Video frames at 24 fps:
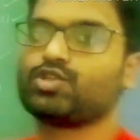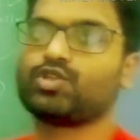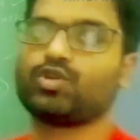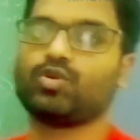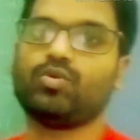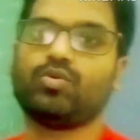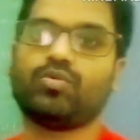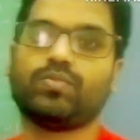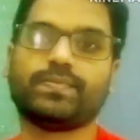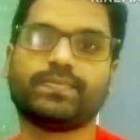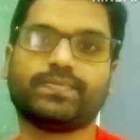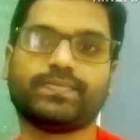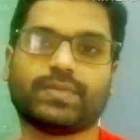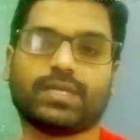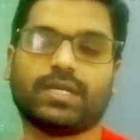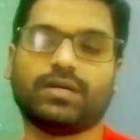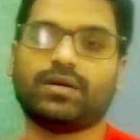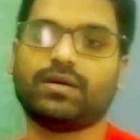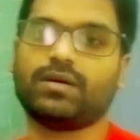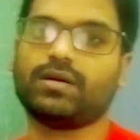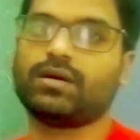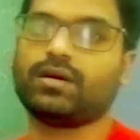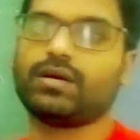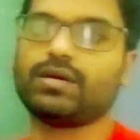So
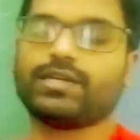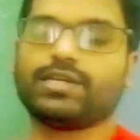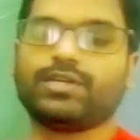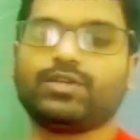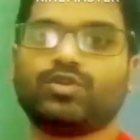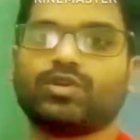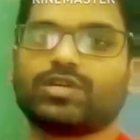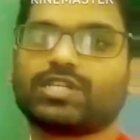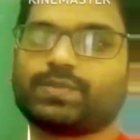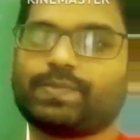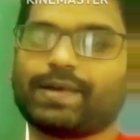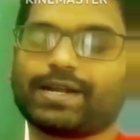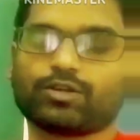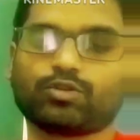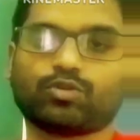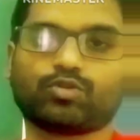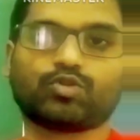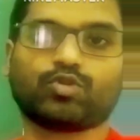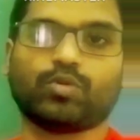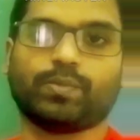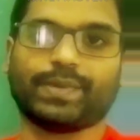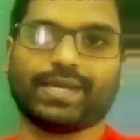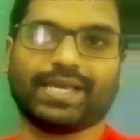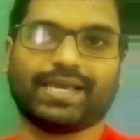in your
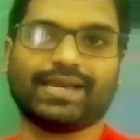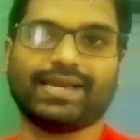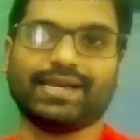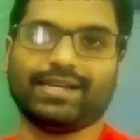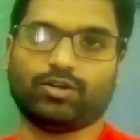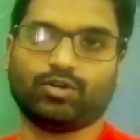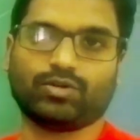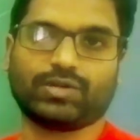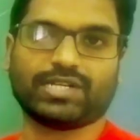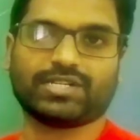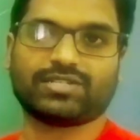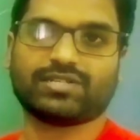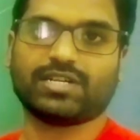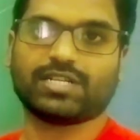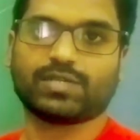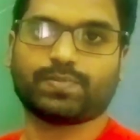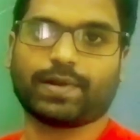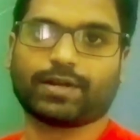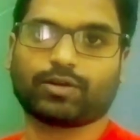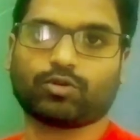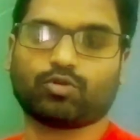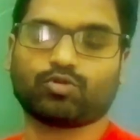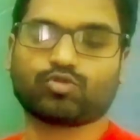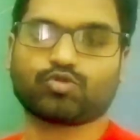spectroscopy, again, rotational
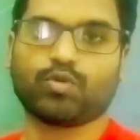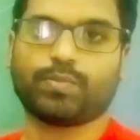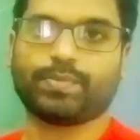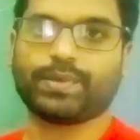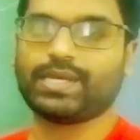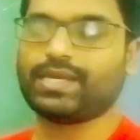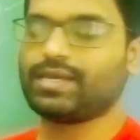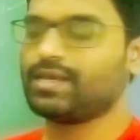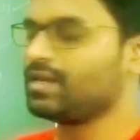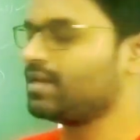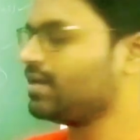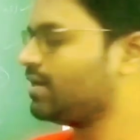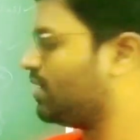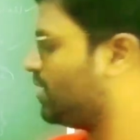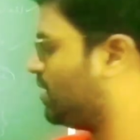spectroscopy,